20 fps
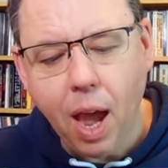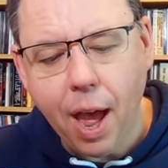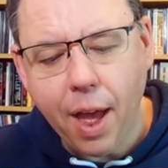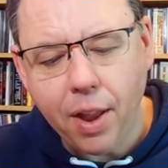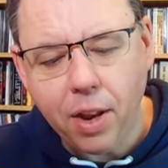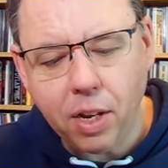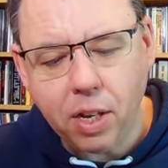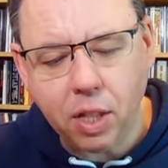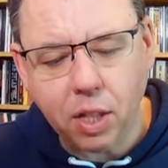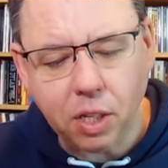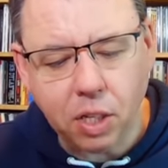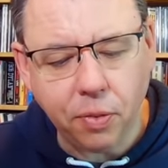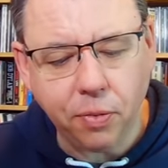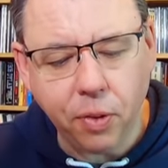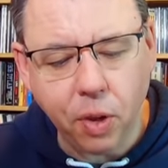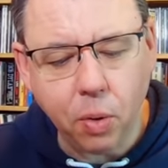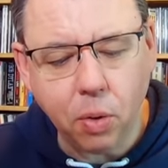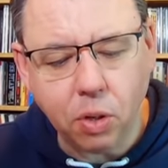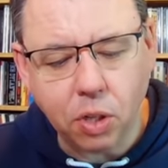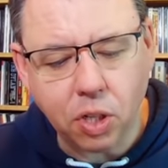And there's a
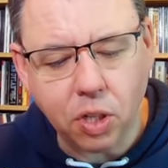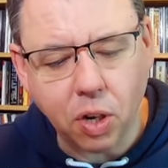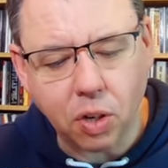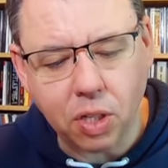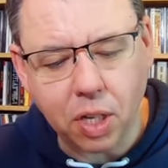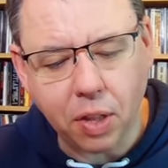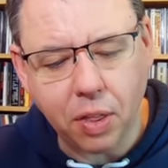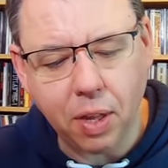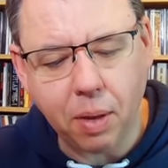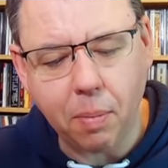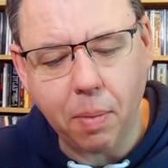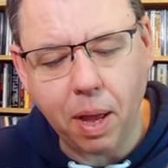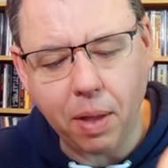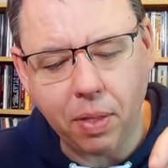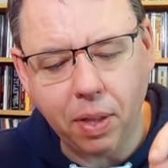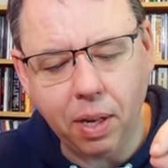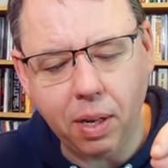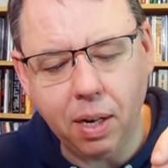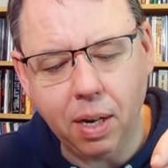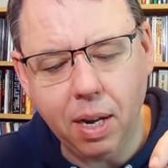few good songs. I
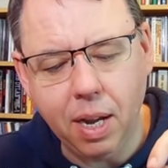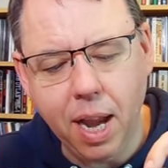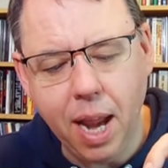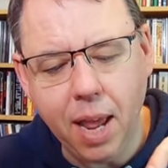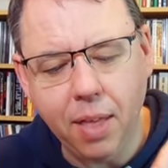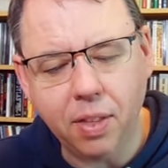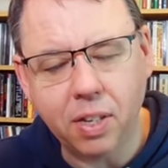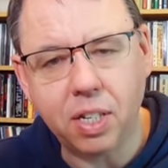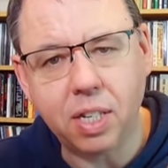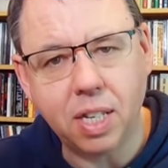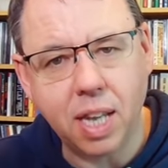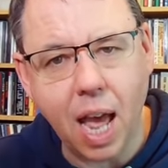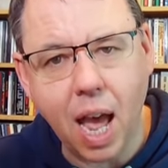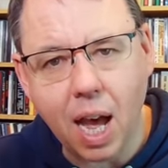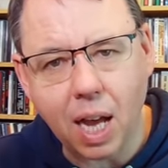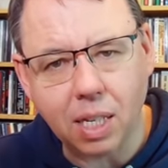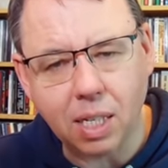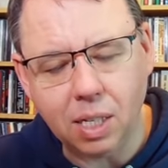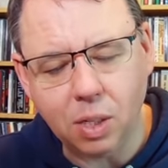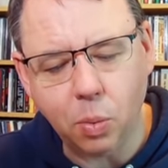think Near the
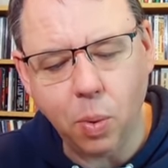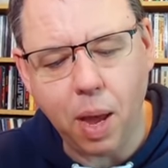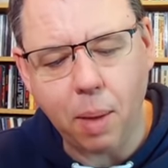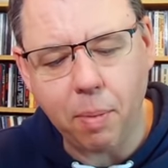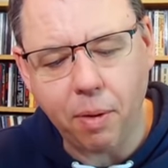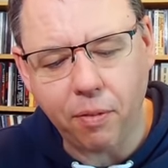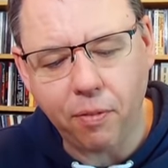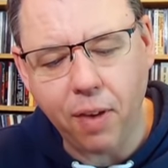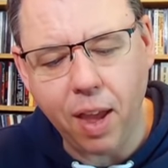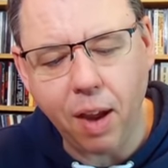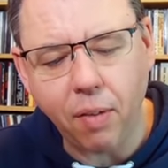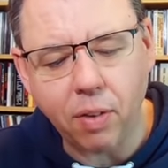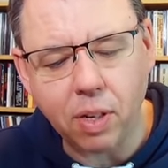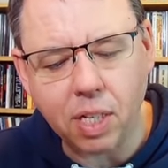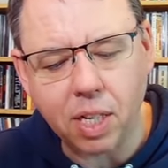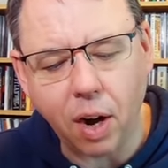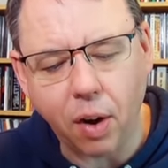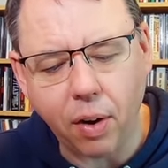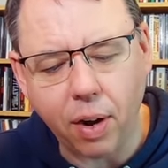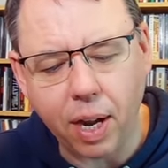Start is where my
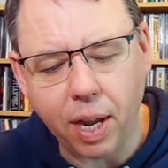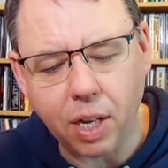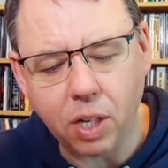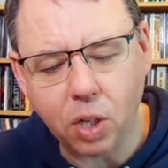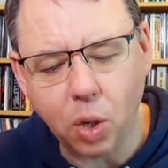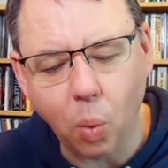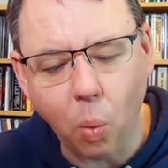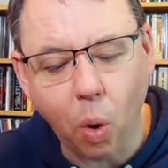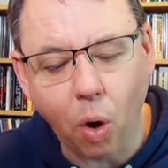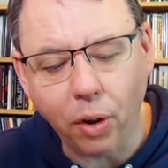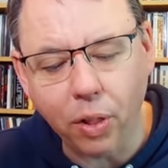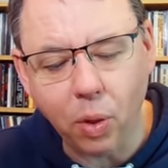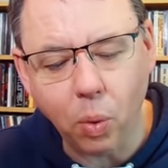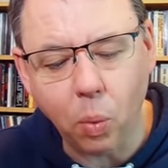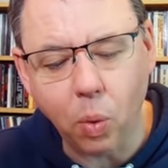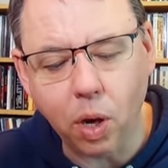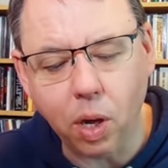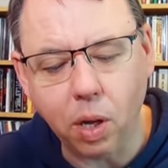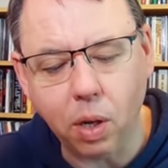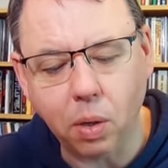favourites are on here. So What in the
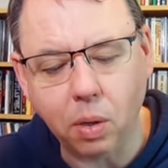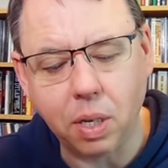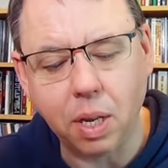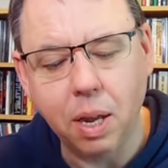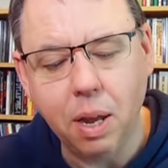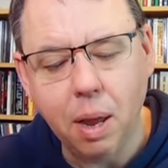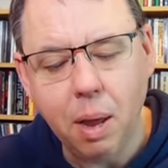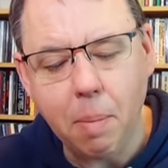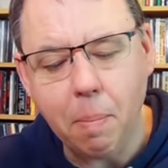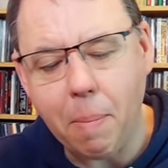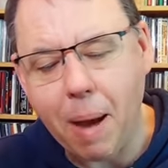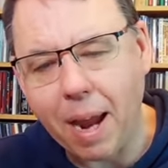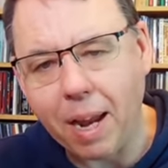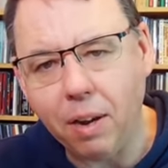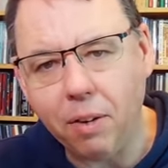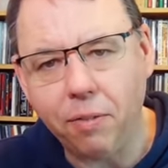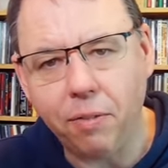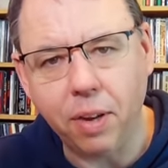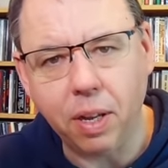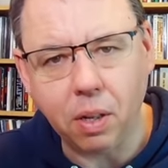World,
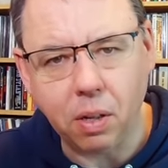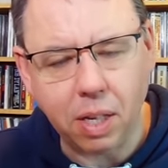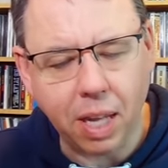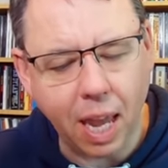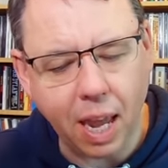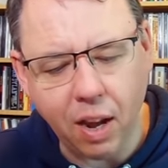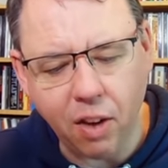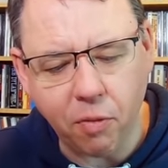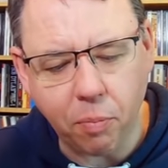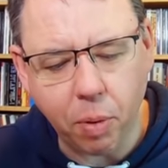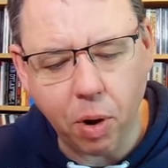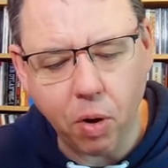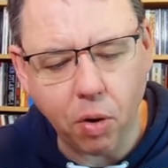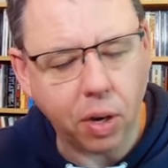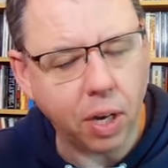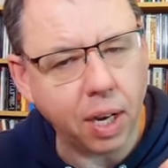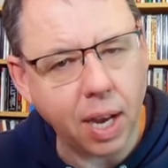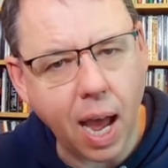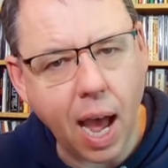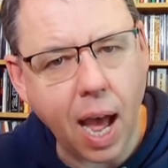Minefield, King of
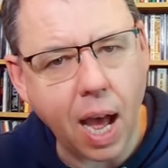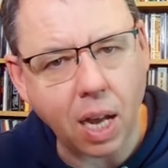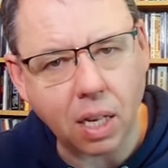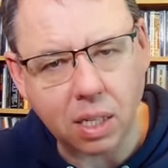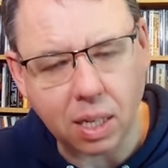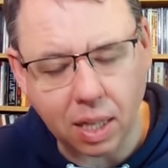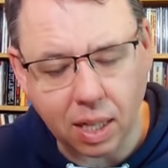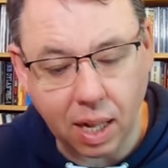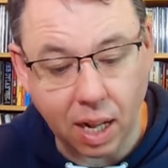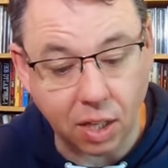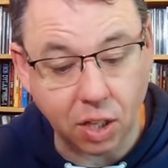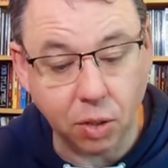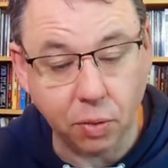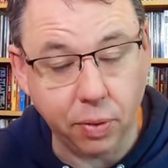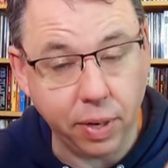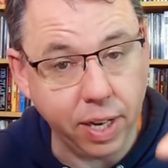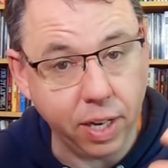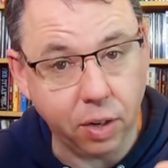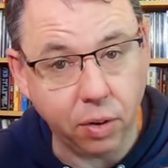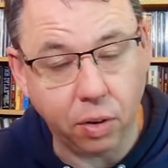Broken Hearts. I think that's a
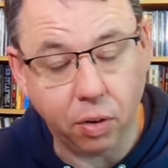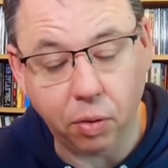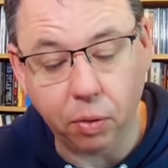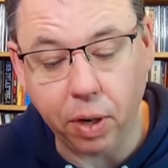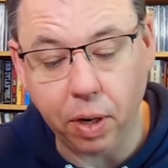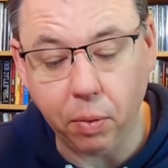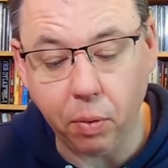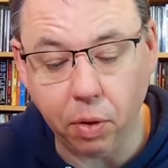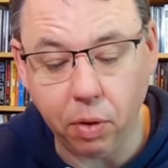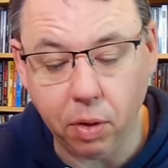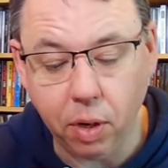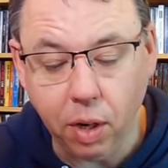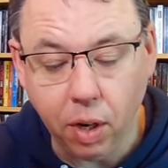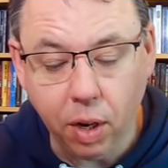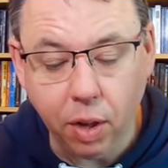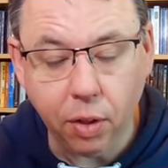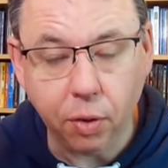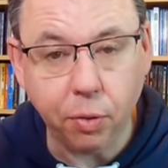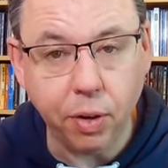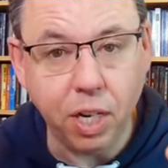really good
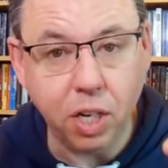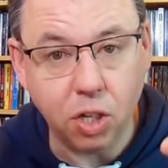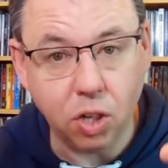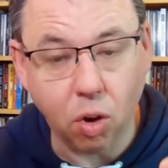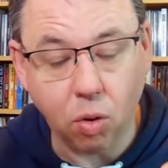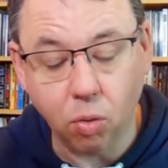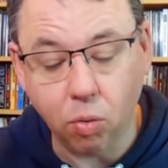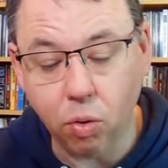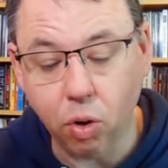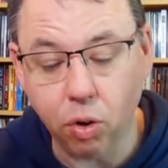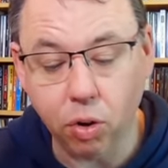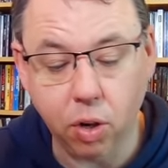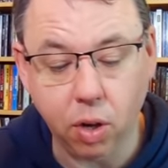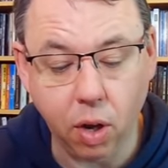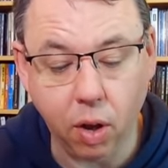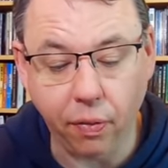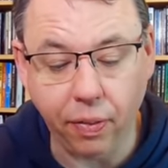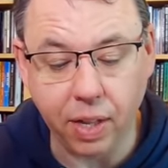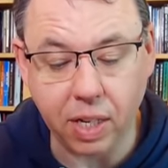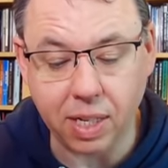three song run
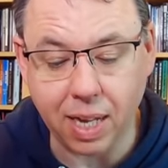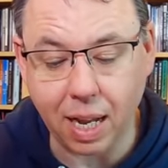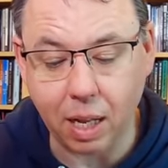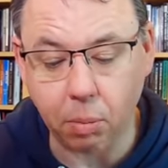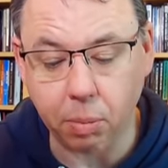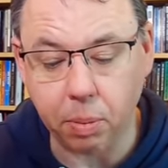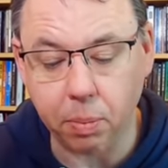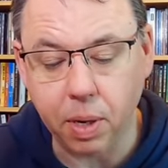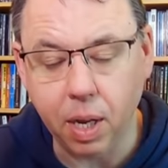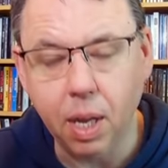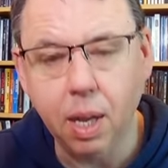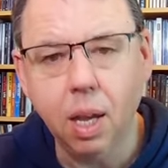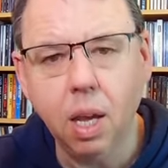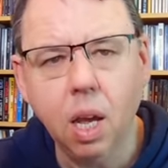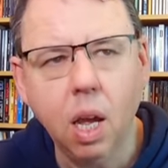on this album.